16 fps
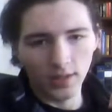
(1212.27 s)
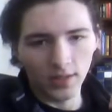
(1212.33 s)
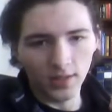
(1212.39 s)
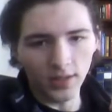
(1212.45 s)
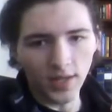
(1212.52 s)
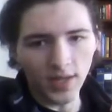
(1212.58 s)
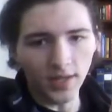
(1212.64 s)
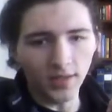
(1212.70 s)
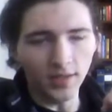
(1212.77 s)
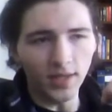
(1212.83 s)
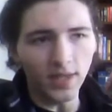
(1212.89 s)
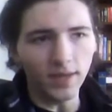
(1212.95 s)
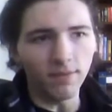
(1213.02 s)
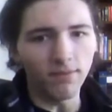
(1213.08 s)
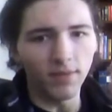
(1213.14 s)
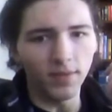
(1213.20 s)

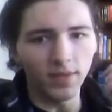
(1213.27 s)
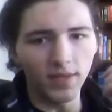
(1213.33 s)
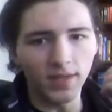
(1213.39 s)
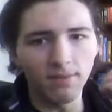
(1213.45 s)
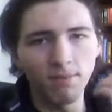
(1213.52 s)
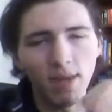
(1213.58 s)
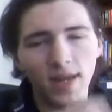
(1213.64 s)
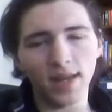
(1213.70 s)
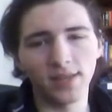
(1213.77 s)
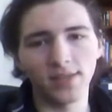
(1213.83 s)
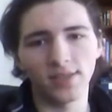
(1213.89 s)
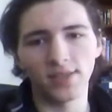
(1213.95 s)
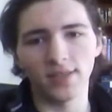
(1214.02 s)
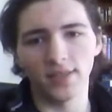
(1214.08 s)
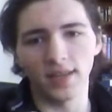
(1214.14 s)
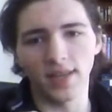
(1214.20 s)
the
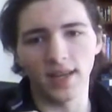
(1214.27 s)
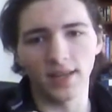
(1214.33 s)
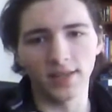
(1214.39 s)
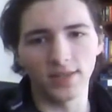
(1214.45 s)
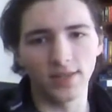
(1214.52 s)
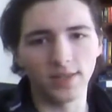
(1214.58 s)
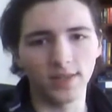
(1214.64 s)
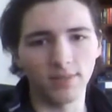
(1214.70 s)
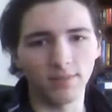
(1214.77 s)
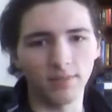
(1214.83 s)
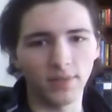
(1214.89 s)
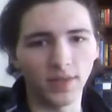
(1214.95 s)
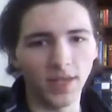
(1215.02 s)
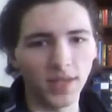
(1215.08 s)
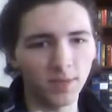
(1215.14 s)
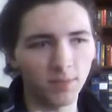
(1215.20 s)
menace that has
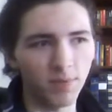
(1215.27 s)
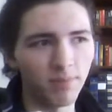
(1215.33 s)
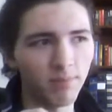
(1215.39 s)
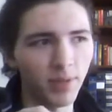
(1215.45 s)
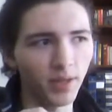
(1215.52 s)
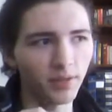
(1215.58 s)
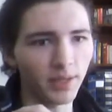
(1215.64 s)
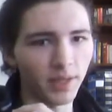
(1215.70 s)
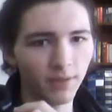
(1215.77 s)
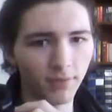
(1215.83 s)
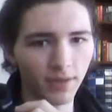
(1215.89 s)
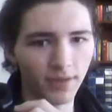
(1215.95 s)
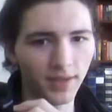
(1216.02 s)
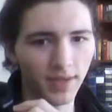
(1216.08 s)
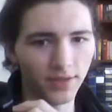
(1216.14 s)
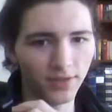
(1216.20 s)
been building
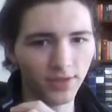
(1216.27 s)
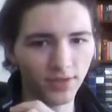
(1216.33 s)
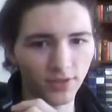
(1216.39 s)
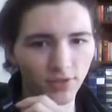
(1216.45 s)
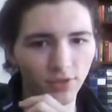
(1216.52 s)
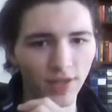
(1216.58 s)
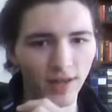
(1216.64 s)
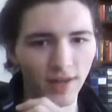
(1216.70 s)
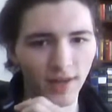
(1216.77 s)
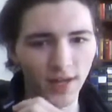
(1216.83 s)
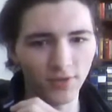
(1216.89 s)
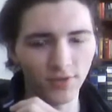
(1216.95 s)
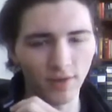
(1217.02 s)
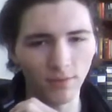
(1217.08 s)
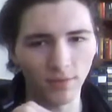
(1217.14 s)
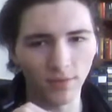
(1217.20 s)
with this Jedi
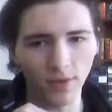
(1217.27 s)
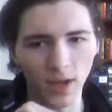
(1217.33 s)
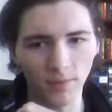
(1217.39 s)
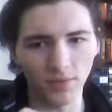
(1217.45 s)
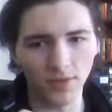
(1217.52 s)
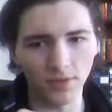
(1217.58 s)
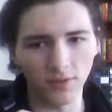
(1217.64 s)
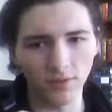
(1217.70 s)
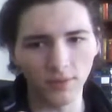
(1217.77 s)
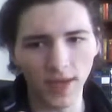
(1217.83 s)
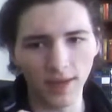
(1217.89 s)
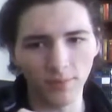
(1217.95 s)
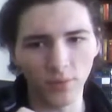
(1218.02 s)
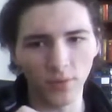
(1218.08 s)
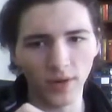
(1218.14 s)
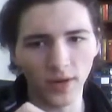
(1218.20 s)
General up to
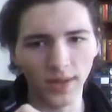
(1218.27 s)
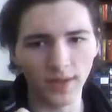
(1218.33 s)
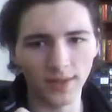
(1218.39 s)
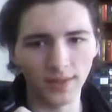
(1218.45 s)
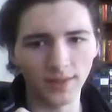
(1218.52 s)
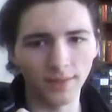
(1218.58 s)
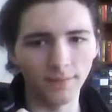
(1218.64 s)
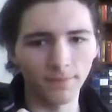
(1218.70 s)
that point.